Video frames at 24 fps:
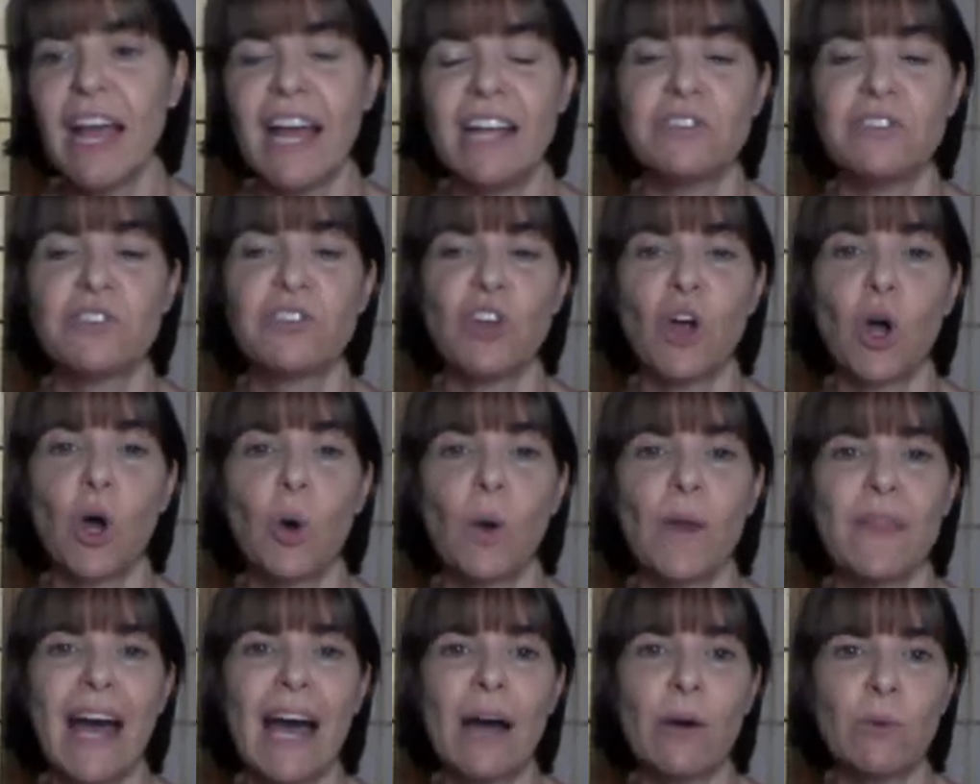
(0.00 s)
And
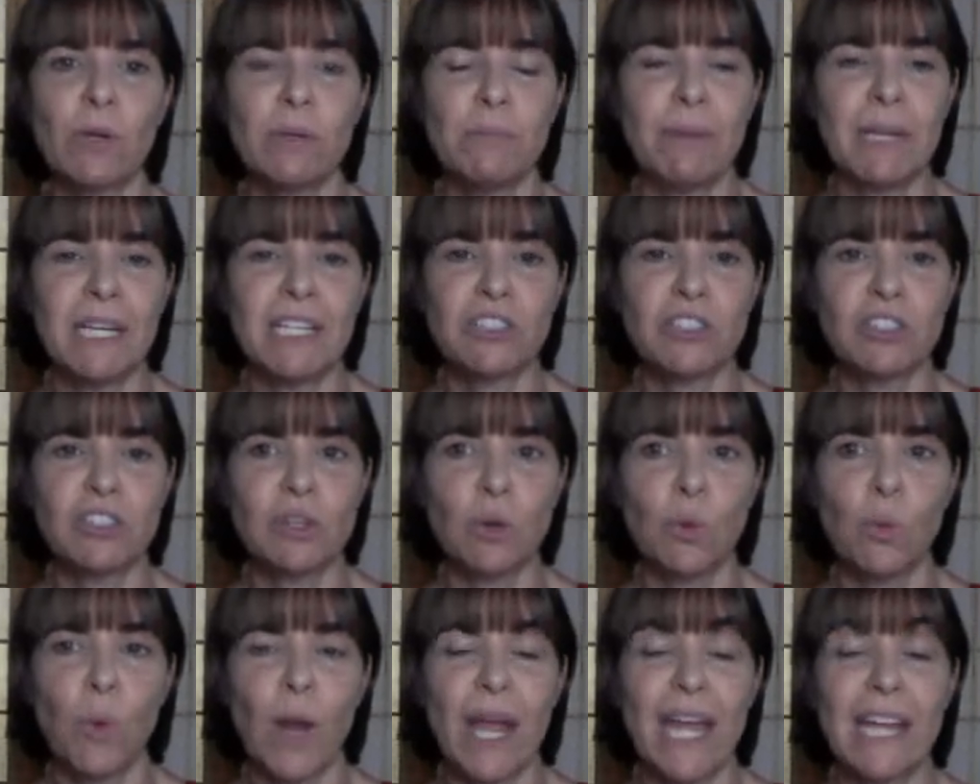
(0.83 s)
so that would be
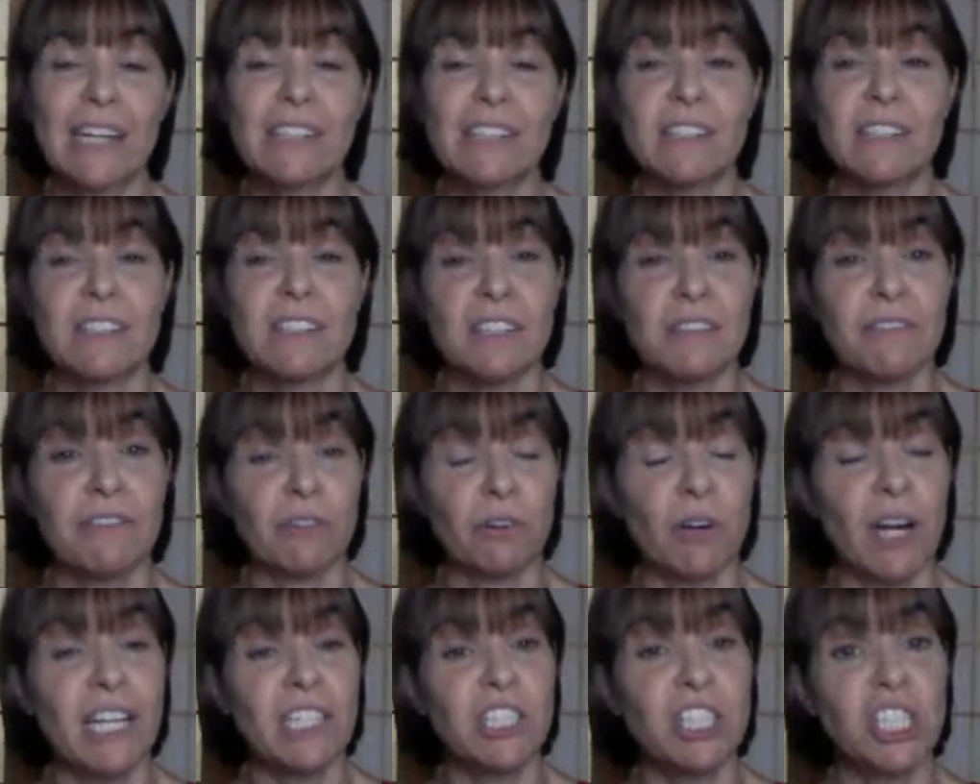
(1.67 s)
just a way to
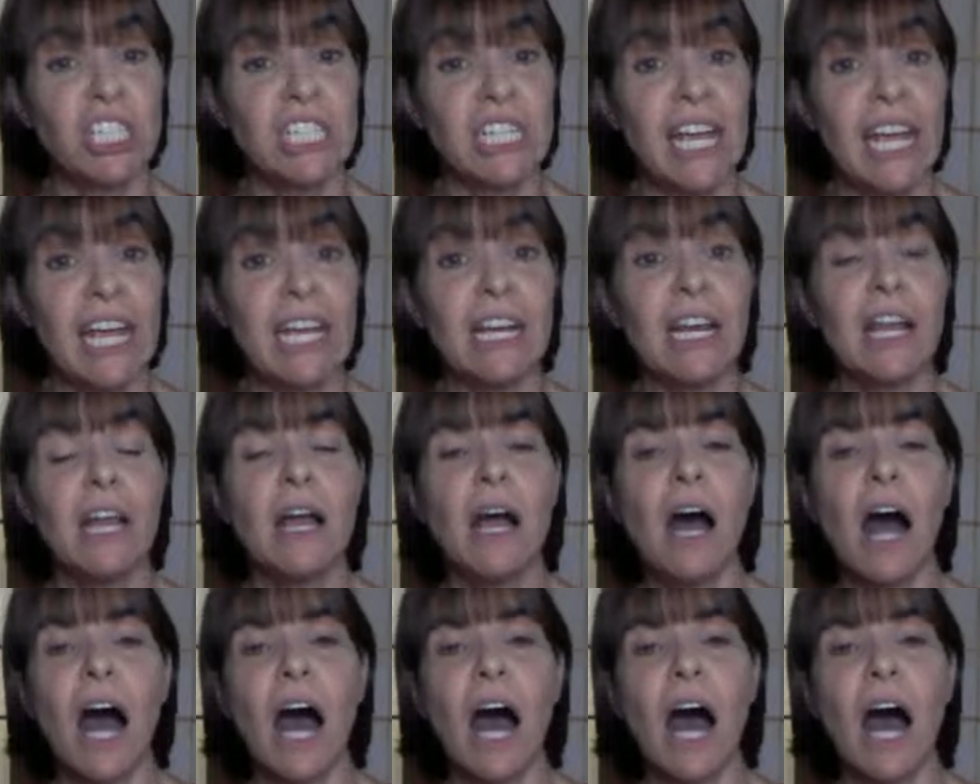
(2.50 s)
differentiate